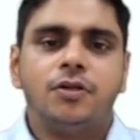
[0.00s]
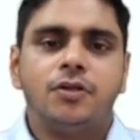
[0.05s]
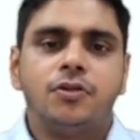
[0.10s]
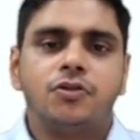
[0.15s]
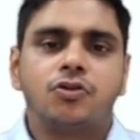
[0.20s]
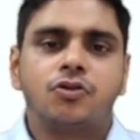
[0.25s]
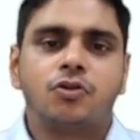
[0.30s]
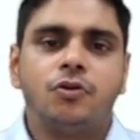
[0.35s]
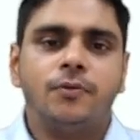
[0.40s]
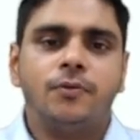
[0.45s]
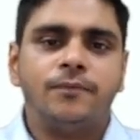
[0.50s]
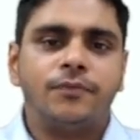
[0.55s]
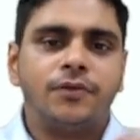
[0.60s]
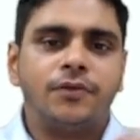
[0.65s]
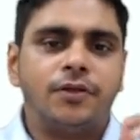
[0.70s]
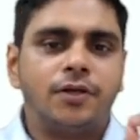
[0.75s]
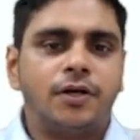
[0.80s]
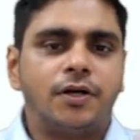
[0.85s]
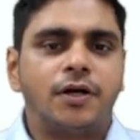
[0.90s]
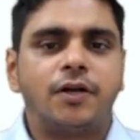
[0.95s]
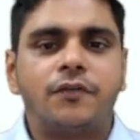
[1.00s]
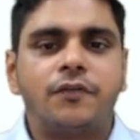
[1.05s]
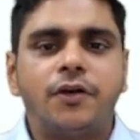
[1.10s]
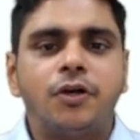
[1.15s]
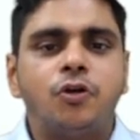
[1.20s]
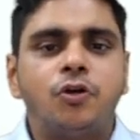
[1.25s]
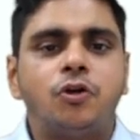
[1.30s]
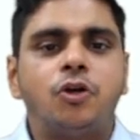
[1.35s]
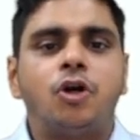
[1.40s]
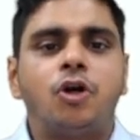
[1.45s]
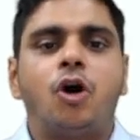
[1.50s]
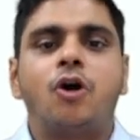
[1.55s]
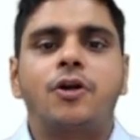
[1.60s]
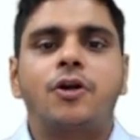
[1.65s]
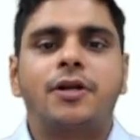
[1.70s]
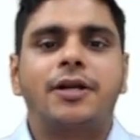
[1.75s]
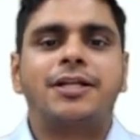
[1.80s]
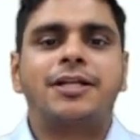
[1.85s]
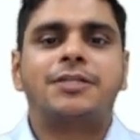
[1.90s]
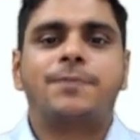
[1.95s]
So here we do not
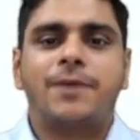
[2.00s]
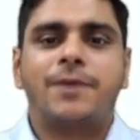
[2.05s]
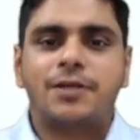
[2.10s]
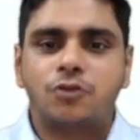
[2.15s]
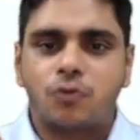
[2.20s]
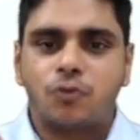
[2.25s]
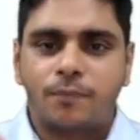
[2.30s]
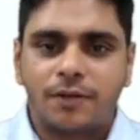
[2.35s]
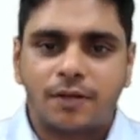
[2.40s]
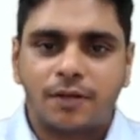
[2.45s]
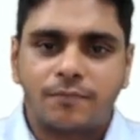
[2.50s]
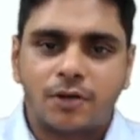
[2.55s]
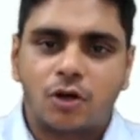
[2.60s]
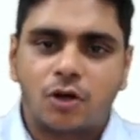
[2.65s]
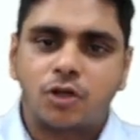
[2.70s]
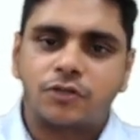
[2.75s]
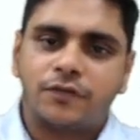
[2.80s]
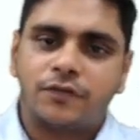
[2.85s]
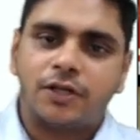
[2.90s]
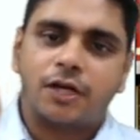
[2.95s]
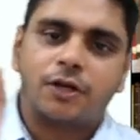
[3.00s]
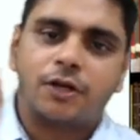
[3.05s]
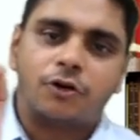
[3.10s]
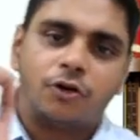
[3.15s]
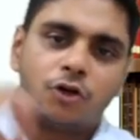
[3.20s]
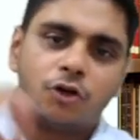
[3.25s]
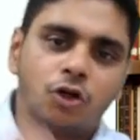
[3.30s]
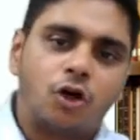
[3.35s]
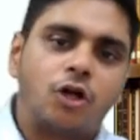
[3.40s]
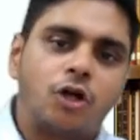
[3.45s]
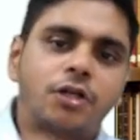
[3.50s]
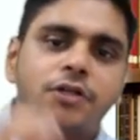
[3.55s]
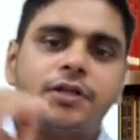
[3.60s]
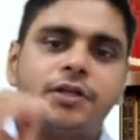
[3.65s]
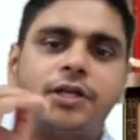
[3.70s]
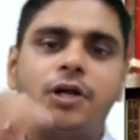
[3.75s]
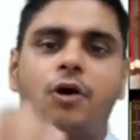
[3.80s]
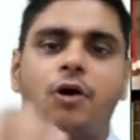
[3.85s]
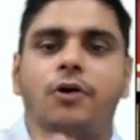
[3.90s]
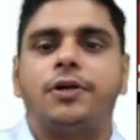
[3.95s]
express opinion because we are not
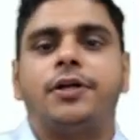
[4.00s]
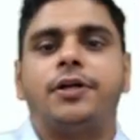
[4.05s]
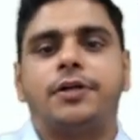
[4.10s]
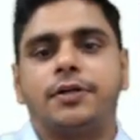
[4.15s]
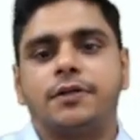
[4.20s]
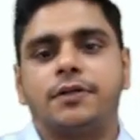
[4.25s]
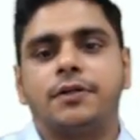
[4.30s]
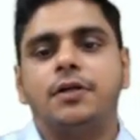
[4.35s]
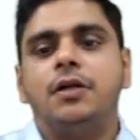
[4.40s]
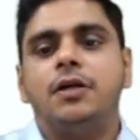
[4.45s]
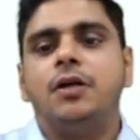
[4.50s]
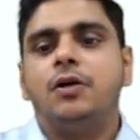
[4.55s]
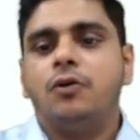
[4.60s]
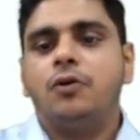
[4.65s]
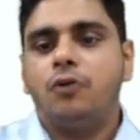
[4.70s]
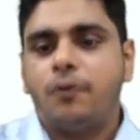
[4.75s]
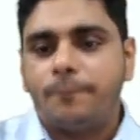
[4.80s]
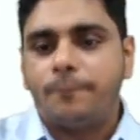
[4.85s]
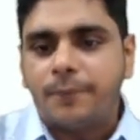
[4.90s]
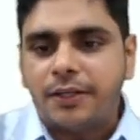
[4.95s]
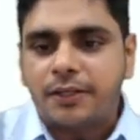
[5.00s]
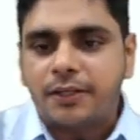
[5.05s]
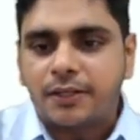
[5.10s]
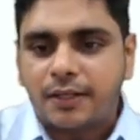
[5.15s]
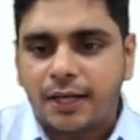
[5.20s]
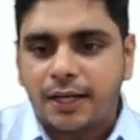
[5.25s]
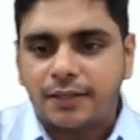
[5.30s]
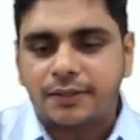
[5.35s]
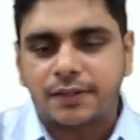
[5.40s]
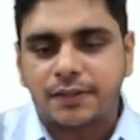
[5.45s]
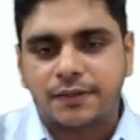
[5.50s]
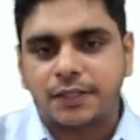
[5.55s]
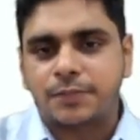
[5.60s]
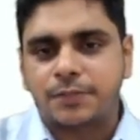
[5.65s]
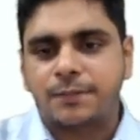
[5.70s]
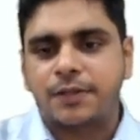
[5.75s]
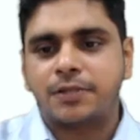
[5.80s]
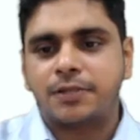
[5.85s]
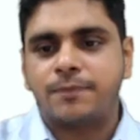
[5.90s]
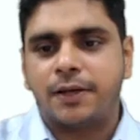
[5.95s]
the auditors. Opinion, guys, is
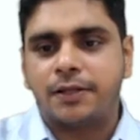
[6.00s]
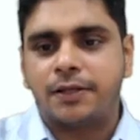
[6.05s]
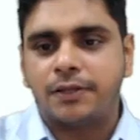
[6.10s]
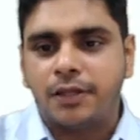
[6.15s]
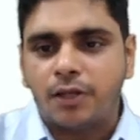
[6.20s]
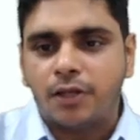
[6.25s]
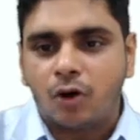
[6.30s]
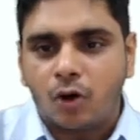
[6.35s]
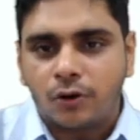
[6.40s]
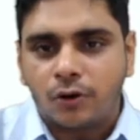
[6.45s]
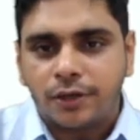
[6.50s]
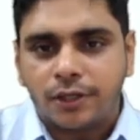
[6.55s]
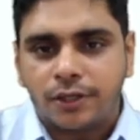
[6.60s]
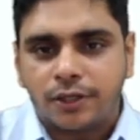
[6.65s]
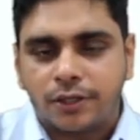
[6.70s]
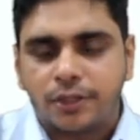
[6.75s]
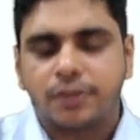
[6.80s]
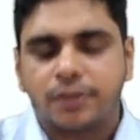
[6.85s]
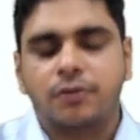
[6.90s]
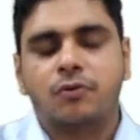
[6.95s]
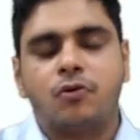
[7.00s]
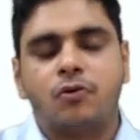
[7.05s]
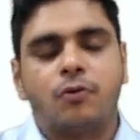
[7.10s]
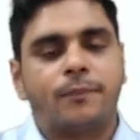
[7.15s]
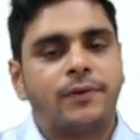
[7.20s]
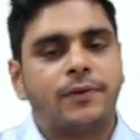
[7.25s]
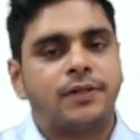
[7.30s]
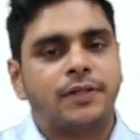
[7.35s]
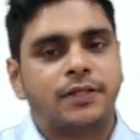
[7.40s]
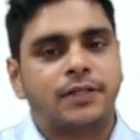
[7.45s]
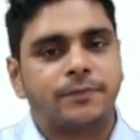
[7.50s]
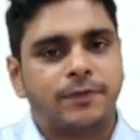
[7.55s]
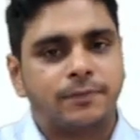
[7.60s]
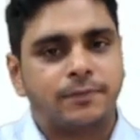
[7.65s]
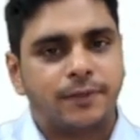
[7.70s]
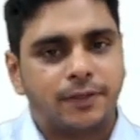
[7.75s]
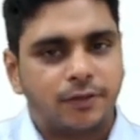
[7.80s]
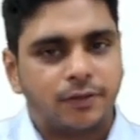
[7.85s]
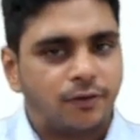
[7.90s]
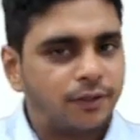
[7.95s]
expressed by the auditor. Opinion is expressed
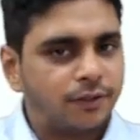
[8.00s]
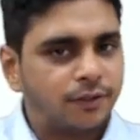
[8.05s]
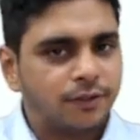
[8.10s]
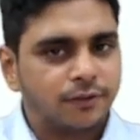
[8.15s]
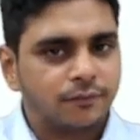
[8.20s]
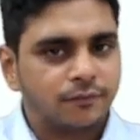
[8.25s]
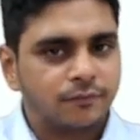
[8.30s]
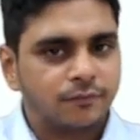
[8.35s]
by the auditor.